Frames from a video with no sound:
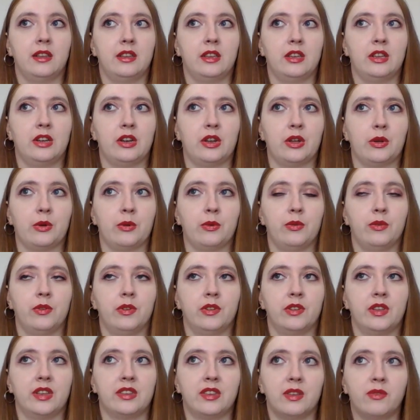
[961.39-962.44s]

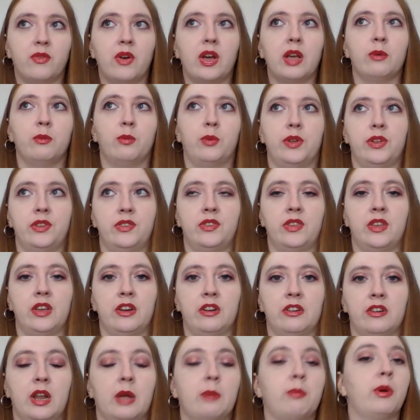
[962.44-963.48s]
because if I was
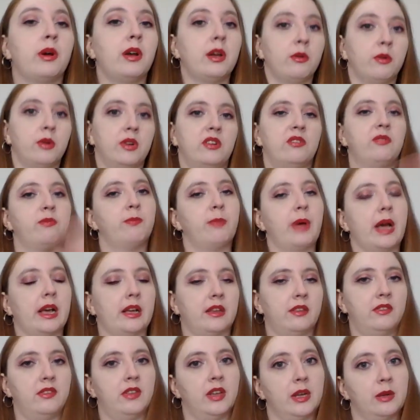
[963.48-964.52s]
scared, I probably would have
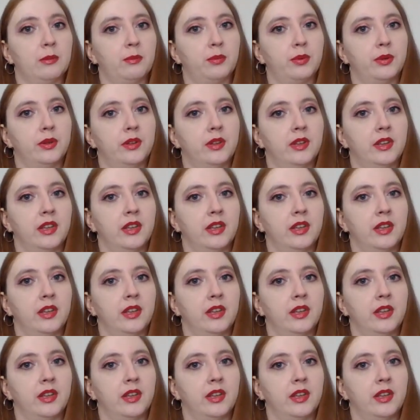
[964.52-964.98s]
backed up,